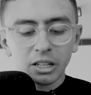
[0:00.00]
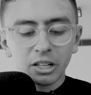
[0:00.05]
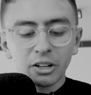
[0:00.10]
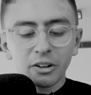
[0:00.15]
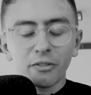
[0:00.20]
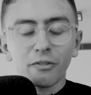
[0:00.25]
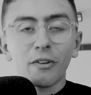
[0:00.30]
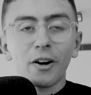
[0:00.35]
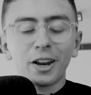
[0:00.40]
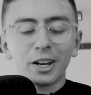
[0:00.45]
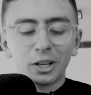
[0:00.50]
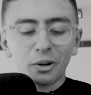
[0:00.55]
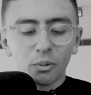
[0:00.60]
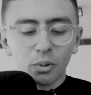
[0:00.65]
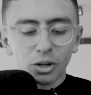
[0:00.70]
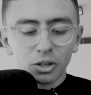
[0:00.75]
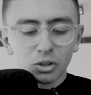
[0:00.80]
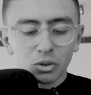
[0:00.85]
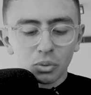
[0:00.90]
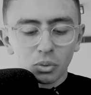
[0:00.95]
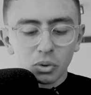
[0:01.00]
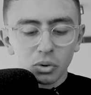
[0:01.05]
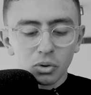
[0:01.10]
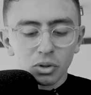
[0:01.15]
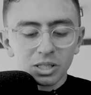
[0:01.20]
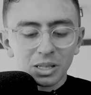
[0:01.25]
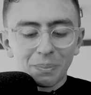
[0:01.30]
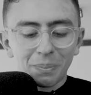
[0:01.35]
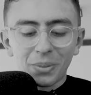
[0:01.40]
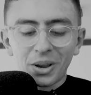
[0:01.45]
Finding one
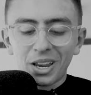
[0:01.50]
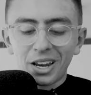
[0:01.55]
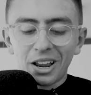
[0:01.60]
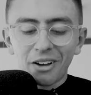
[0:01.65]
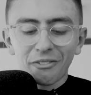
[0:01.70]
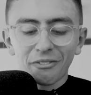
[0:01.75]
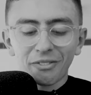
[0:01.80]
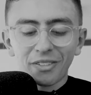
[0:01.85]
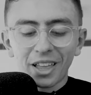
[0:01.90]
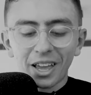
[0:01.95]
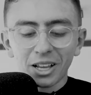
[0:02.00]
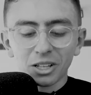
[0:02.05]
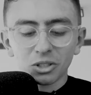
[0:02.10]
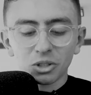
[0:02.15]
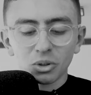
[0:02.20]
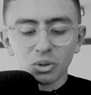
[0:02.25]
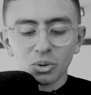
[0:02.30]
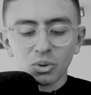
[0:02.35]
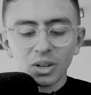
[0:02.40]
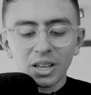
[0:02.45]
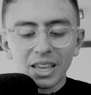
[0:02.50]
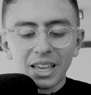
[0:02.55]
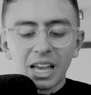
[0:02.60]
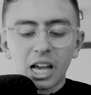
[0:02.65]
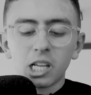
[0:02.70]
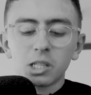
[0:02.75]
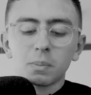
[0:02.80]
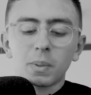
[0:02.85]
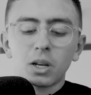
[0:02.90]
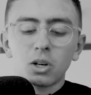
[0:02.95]
truth to pin our flag to
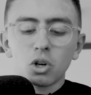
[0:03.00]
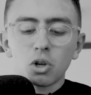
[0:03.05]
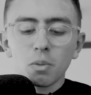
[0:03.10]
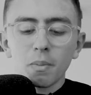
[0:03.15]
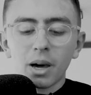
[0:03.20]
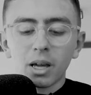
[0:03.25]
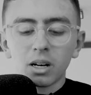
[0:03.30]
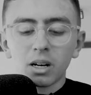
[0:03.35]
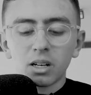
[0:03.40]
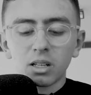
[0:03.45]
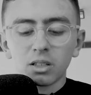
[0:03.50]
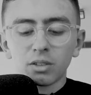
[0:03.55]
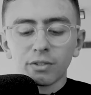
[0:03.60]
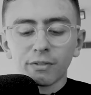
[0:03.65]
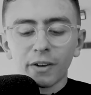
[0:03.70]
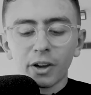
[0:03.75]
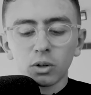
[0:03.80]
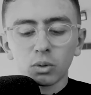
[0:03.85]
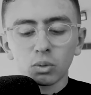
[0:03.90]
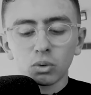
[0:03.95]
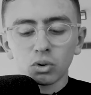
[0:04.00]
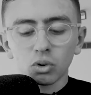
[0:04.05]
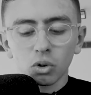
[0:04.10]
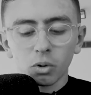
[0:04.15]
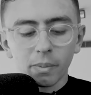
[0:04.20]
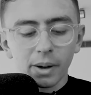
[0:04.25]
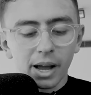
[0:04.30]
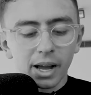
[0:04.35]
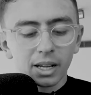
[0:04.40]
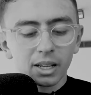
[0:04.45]
has been humanity's fatal
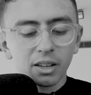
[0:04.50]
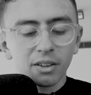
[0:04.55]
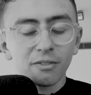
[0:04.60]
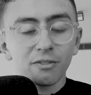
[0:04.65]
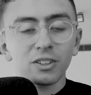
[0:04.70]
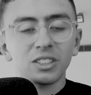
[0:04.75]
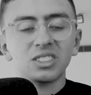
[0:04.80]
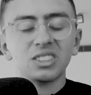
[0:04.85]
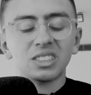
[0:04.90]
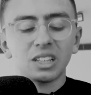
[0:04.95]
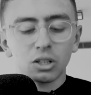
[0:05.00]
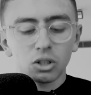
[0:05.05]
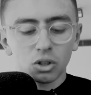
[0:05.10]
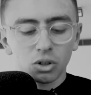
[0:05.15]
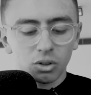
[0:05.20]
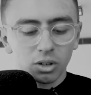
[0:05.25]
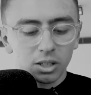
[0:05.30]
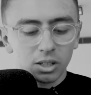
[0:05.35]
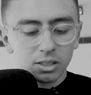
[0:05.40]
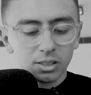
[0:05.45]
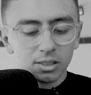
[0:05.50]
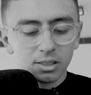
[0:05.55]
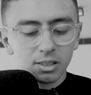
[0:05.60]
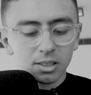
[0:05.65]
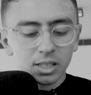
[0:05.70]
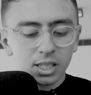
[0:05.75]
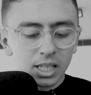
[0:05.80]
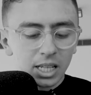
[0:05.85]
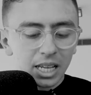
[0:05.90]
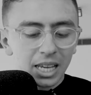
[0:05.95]
drawback for centuries.
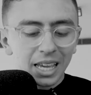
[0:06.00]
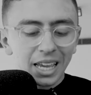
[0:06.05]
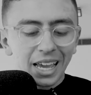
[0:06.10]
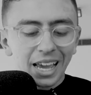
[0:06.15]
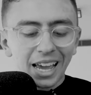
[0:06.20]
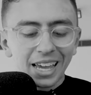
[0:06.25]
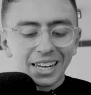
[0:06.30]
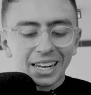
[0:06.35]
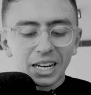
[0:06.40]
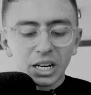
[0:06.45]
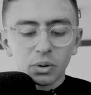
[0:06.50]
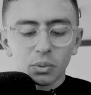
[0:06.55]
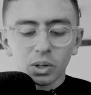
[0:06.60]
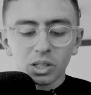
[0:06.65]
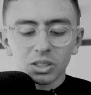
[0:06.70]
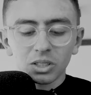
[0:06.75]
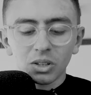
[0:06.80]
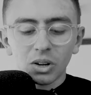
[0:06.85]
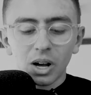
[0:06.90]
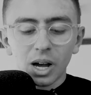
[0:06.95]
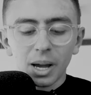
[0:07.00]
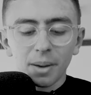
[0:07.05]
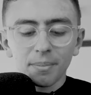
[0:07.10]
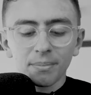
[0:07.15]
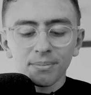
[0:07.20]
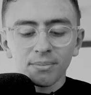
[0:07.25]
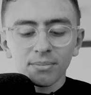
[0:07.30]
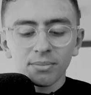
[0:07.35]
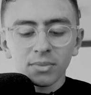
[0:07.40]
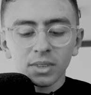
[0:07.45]
At any one
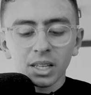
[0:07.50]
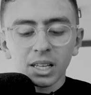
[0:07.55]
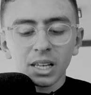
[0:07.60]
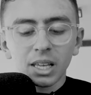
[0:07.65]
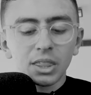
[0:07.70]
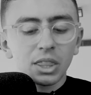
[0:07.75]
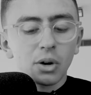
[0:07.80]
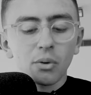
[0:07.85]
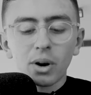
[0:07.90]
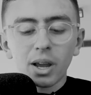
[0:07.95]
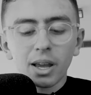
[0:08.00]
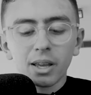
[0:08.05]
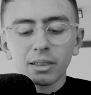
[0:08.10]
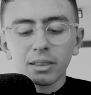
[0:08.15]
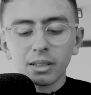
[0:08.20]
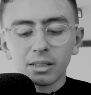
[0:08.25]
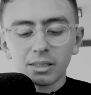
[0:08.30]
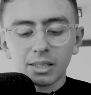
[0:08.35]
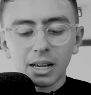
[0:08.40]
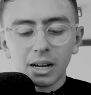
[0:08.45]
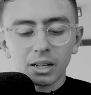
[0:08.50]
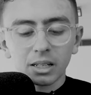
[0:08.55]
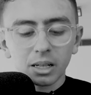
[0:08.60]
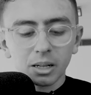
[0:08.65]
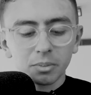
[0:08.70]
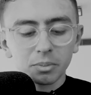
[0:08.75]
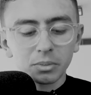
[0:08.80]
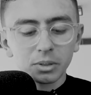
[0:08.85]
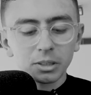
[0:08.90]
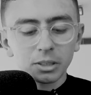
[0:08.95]
time, there are endless
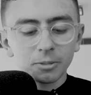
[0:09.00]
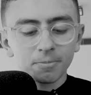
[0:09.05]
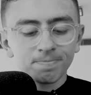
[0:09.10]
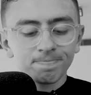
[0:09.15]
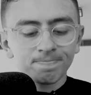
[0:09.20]
outcomes.